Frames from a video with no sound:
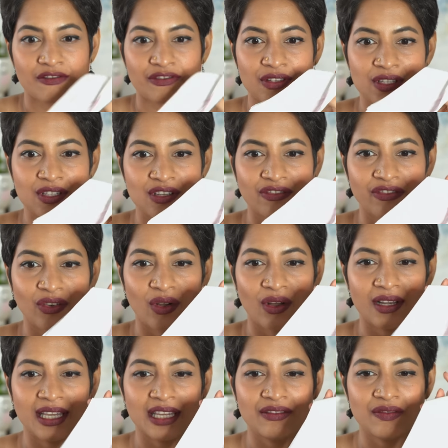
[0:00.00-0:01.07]
First of
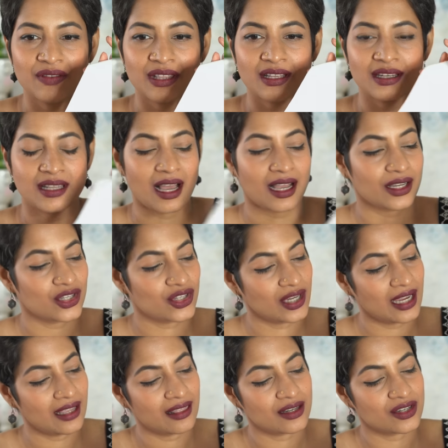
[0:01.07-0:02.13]
all, even with the dark
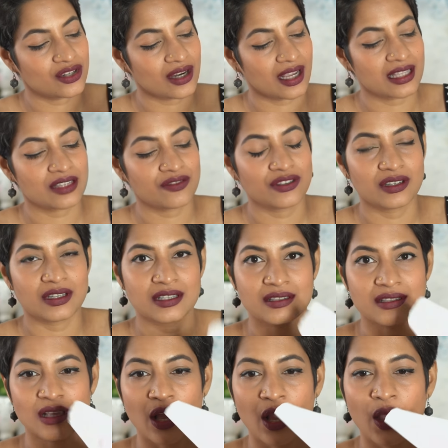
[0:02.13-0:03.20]
shade, the transfer
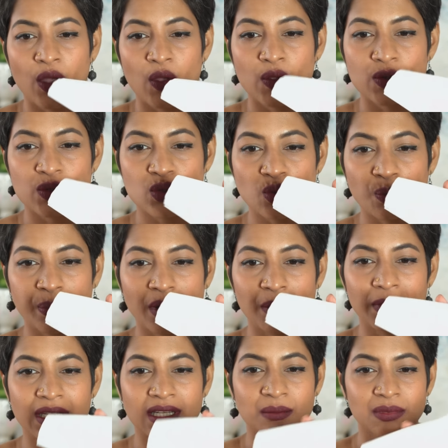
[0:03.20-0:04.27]
is super
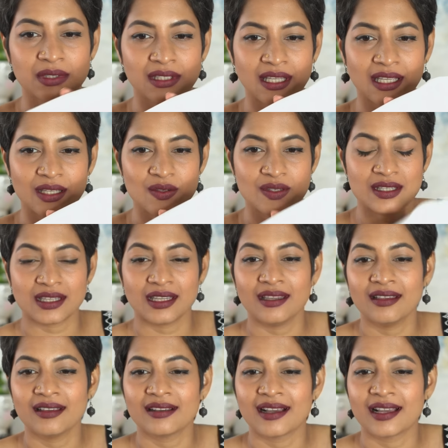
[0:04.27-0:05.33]
minimal. Can you
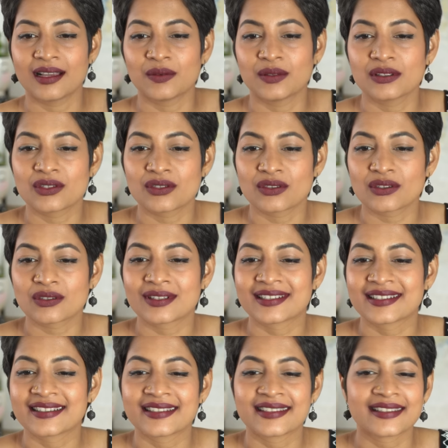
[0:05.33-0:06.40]
see? I will show it you.
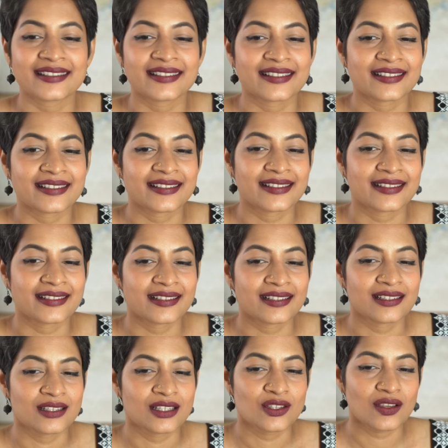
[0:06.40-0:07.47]

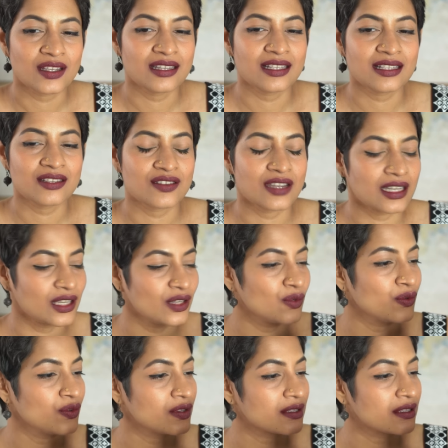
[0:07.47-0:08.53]
So it does
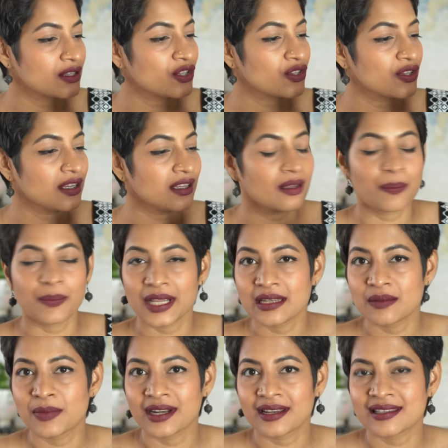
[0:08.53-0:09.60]
reduce the sheen a
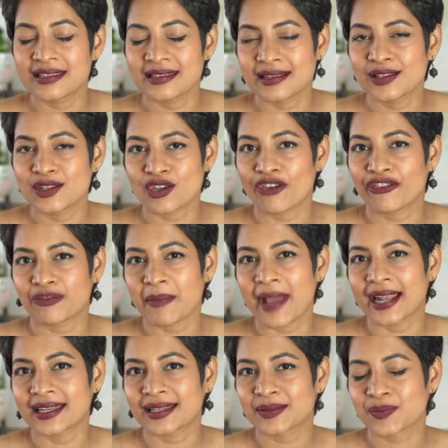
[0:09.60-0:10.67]
bit, but it's still soft
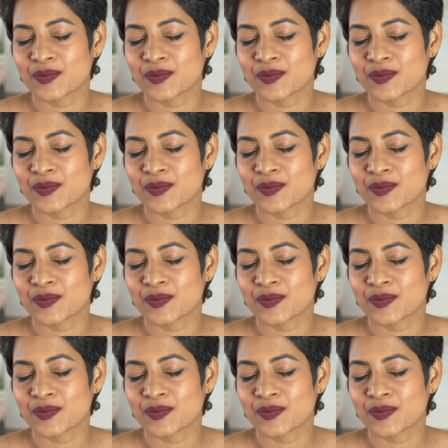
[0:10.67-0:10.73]
matte.